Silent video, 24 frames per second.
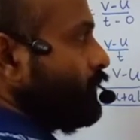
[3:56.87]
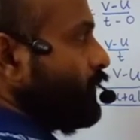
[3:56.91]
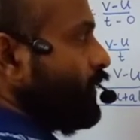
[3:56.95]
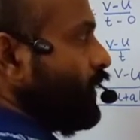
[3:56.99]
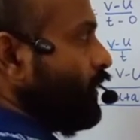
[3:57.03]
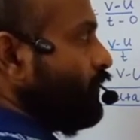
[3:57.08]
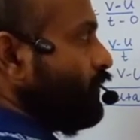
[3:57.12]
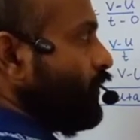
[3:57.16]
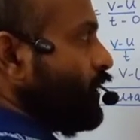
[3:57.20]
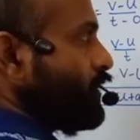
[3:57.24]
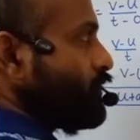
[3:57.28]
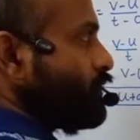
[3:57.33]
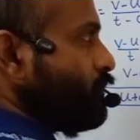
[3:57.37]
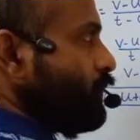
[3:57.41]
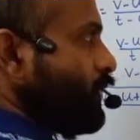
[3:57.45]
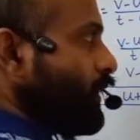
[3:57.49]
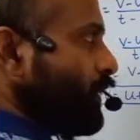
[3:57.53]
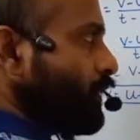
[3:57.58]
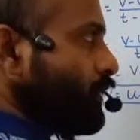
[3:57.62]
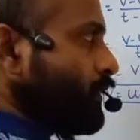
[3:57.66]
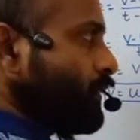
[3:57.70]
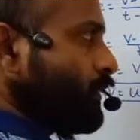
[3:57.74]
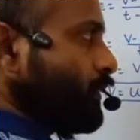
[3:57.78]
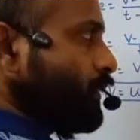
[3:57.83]
And what is
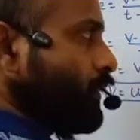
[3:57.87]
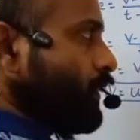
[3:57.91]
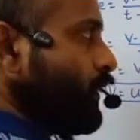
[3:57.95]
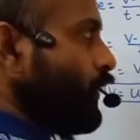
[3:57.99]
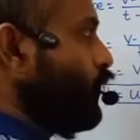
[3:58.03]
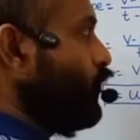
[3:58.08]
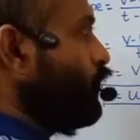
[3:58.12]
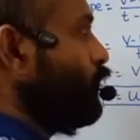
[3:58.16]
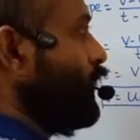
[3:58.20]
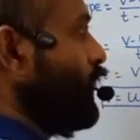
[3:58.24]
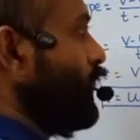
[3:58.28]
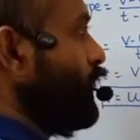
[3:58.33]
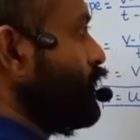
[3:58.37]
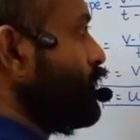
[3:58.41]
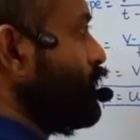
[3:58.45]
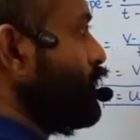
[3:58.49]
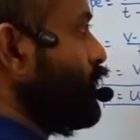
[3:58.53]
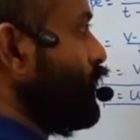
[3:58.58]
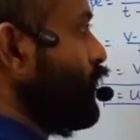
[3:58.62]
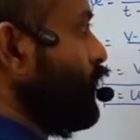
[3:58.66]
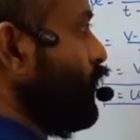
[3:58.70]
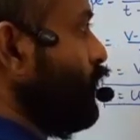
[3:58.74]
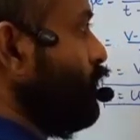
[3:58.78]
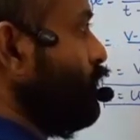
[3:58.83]
breadth? U
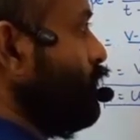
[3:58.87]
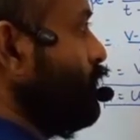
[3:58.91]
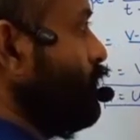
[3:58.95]
minus 0.